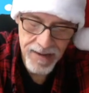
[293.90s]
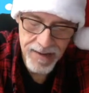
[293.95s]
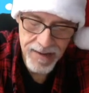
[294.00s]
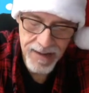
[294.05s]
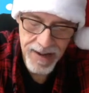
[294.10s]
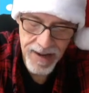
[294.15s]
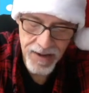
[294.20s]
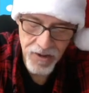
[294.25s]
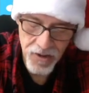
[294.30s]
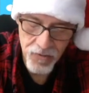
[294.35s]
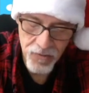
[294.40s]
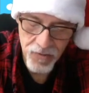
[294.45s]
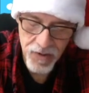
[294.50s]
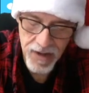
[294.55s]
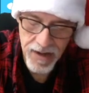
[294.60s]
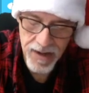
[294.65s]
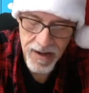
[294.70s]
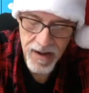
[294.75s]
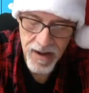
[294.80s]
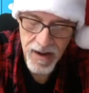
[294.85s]
then you
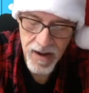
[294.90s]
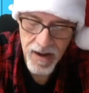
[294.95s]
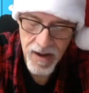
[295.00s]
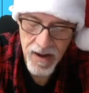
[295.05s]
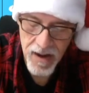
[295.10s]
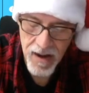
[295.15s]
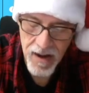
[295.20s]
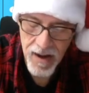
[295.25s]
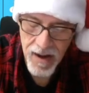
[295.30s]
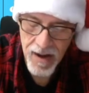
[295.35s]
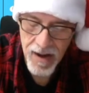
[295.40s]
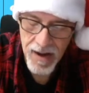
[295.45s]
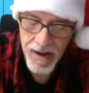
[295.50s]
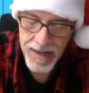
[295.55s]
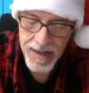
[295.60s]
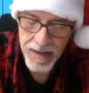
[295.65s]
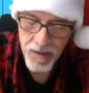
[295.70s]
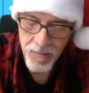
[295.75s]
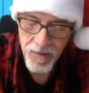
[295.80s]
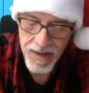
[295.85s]
can
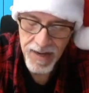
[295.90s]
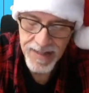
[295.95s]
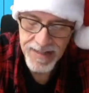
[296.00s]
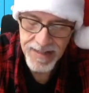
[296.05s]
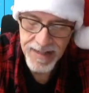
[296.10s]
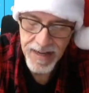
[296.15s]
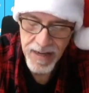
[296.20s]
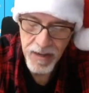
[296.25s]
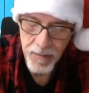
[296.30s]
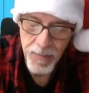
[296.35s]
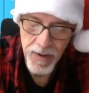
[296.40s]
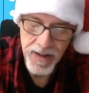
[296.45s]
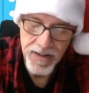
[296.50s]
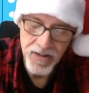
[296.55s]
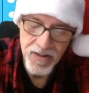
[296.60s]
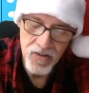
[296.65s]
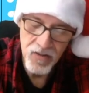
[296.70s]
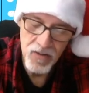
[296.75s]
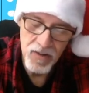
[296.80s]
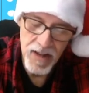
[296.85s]
erase any
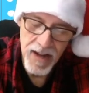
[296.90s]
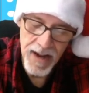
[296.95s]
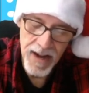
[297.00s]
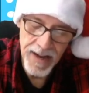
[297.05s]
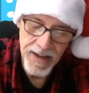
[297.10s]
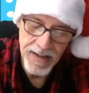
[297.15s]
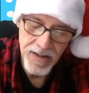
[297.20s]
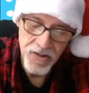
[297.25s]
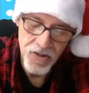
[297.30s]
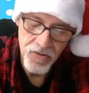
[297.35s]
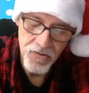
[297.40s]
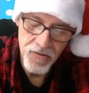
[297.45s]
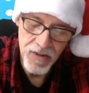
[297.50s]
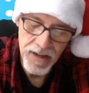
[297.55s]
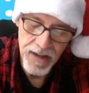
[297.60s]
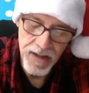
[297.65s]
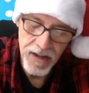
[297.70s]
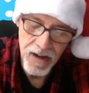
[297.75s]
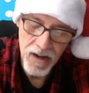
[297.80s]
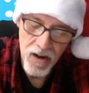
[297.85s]
pencil lines you
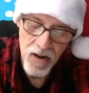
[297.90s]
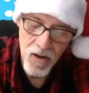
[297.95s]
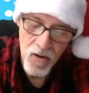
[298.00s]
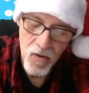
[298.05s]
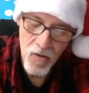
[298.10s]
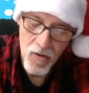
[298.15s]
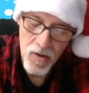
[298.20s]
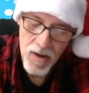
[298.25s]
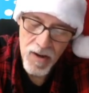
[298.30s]
didn't go.